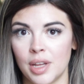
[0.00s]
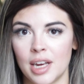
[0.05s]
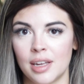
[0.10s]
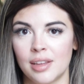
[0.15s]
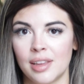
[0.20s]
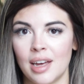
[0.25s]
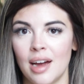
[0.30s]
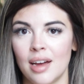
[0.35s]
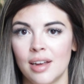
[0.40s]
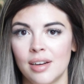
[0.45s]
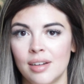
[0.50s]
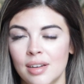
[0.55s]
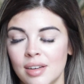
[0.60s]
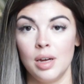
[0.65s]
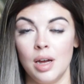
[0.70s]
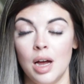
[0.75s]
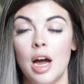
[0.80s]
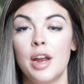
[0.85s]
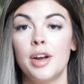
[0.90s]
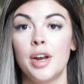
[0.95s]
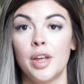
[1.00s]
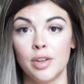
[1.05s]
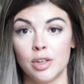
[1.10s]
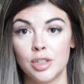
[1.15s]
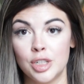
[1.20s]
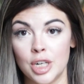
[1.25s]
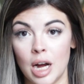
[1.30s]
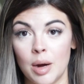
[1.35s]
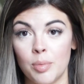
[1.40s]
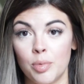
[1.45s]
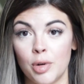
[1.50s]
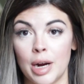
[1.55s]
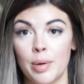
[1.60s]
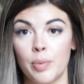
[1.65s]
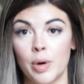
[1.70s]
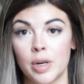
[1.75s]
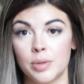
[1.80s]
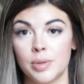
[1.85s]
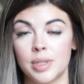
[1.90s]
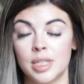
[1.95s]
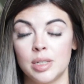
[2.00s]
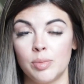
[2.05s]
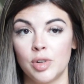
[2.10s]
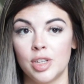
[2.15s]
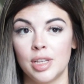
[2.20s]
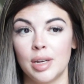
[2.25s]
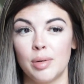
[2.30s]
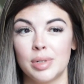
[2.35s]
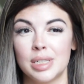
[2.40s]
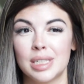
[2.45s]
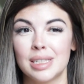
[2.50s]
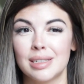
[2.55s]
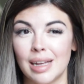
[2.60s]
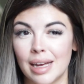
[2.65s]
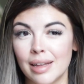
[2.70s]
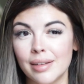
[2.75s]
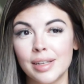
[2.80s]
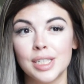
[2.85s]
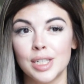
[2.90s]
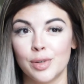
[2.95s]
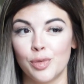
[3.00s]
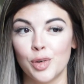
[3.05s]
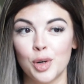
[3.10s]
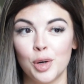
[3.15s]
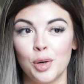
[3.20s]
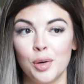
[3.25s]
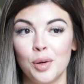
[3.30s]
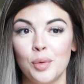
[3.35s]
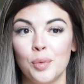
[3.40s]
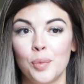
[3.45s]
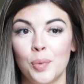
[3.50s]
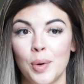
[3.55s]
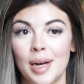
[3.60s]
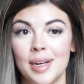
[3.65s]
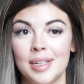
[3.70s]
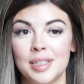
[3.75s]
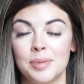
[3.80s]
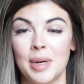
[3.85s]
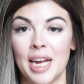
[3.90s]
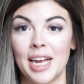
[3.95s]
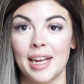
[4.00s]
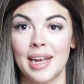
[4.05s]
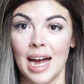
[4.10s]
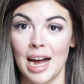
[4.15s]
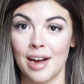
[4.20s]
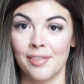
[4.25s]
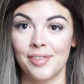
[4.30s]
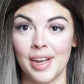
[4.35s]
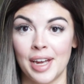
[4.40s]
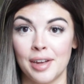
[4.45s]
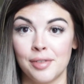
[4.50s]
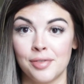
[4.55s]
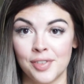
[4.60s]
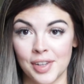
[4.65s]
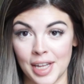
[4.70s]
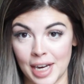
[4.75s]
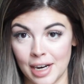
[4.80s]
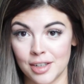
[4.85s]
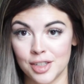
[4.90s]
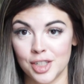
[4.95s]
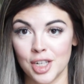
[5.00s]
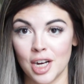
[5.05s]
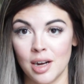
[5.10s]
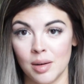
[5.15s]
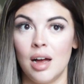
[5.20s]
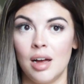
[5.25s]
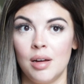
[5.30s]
like that. Another job where I worked with someone that was slightly difficult was my cafe flair job.